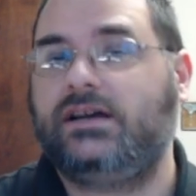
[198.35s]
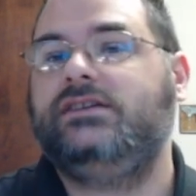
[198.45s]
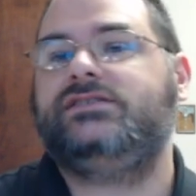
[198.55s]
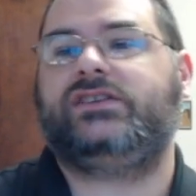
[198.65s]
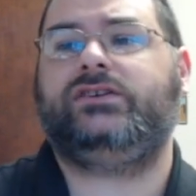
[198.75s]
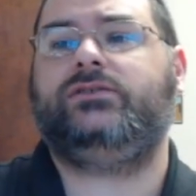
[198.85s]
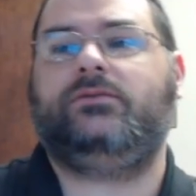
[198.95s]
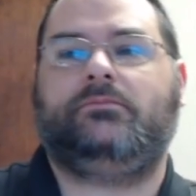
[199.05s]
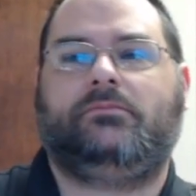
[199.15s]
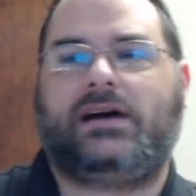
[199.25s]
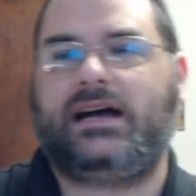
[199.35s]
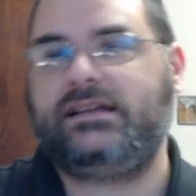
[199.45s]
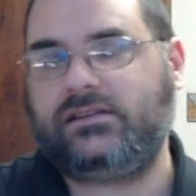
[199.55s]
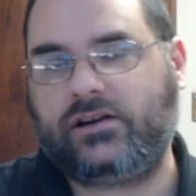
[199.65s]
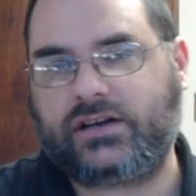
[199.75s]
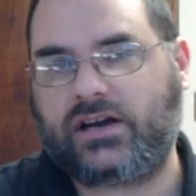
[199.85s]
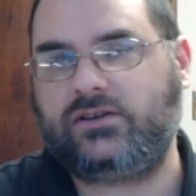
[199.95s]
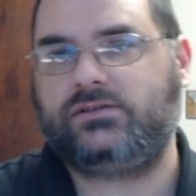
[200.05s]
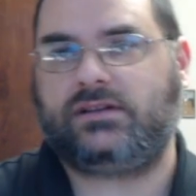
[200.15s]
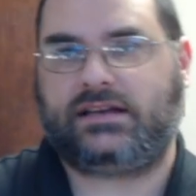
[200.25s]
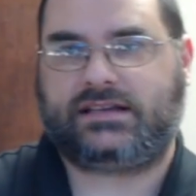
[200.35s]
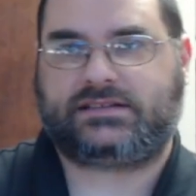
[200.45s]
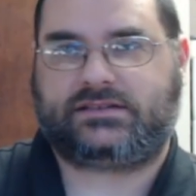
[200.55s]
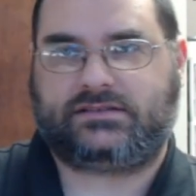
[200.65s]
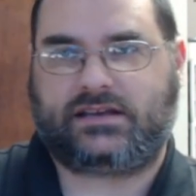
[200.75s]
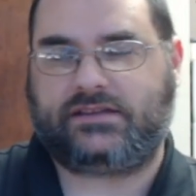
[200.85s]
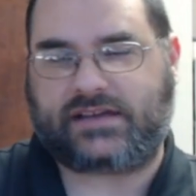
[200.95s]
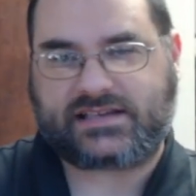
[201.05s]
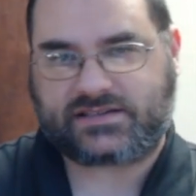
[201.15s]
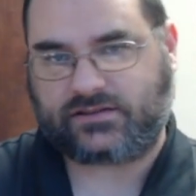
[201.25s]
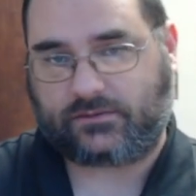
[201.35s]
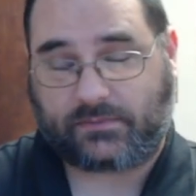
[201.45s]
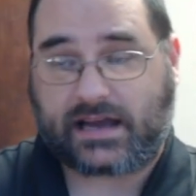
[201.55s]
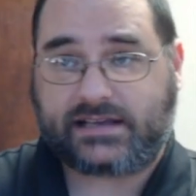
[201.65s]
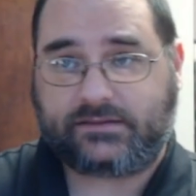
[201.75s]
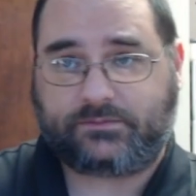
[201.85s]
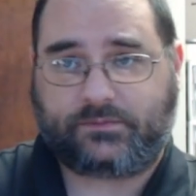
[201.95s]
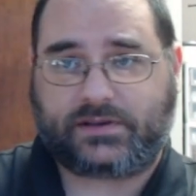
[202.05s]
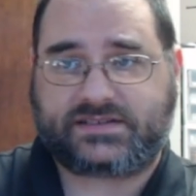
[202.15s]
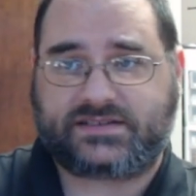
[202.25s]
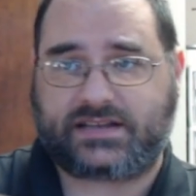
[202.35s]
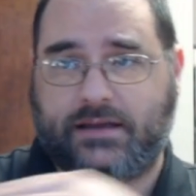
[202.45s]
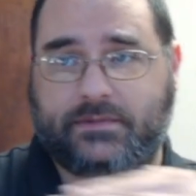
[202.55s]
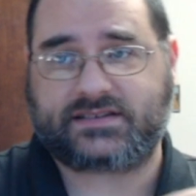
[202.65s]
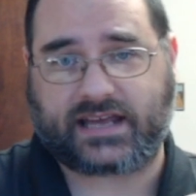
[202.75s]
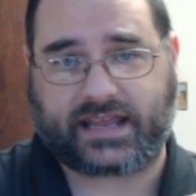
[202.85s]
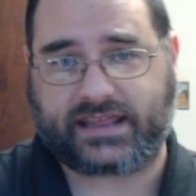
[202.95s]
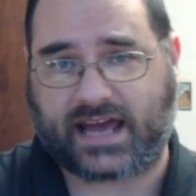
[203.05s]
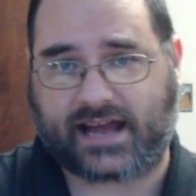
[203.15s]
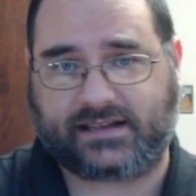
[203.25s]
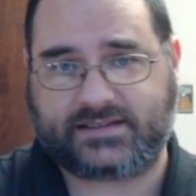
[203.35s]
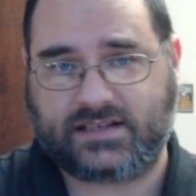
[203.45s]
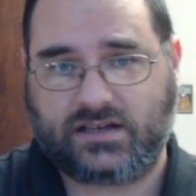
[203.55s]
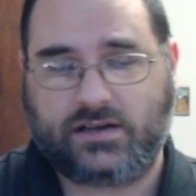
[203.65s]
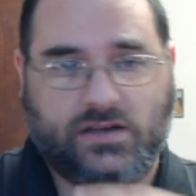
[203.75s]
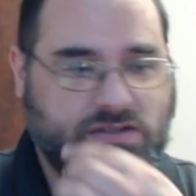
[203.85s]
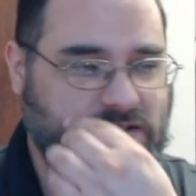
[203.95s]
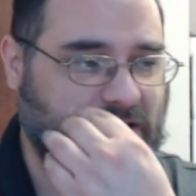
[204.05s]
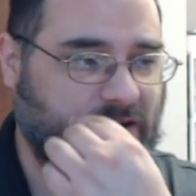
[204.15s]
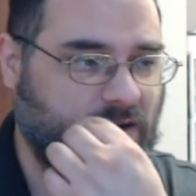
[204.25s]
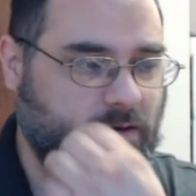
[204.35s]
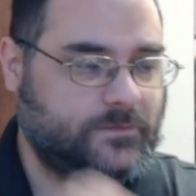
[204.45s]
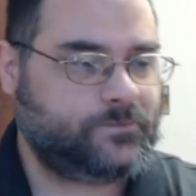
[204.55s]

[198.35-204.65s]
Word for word: So my logo, that's my business name is like that. So.